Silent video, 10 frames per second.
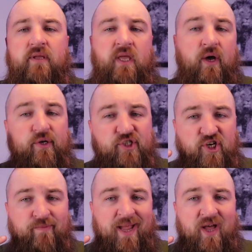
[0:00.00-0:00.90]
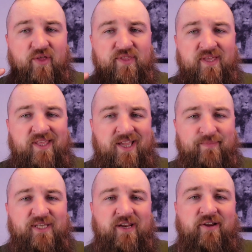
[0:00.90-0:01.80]
goes to your mouth and then
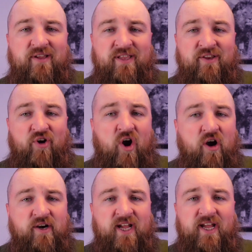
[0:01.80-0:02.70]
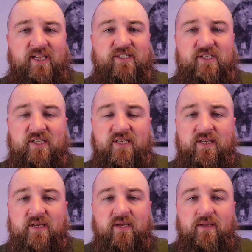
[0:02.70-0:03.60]
comes out of in your heart, guys.
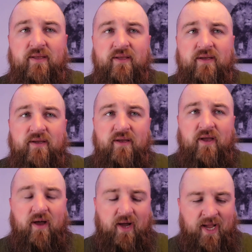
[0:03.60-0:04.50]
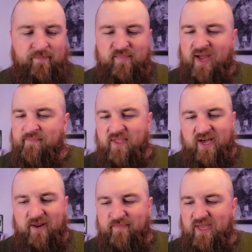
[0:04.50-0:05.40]
I'm
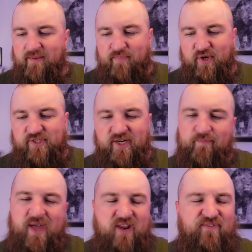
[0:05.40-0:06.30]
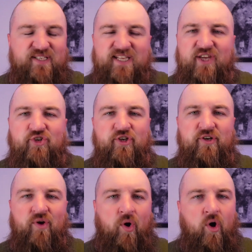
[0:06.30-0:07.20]
not a big person in
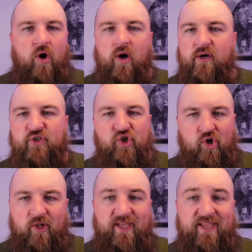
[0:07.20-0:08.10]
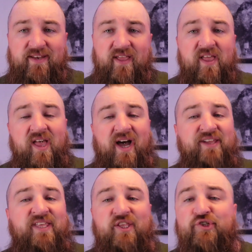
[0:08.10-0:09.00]
manifestation or journaling. I
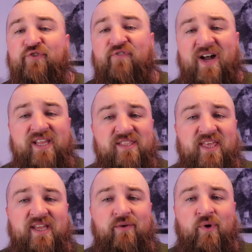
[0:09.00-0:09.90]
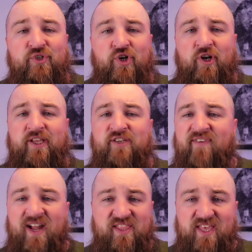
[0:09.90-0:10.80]
think those are fine things. Well, journaling is a
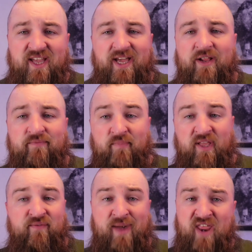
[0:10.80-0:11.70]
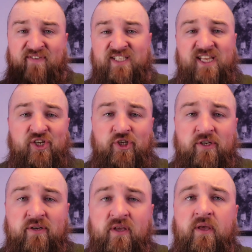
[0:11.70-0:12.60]
fine thing. I don't believe in
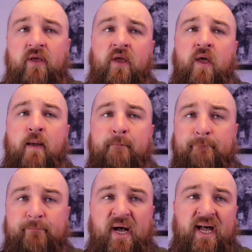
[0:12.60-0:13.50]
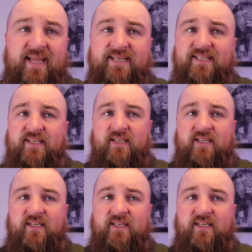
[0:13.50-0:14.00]
manifestation. But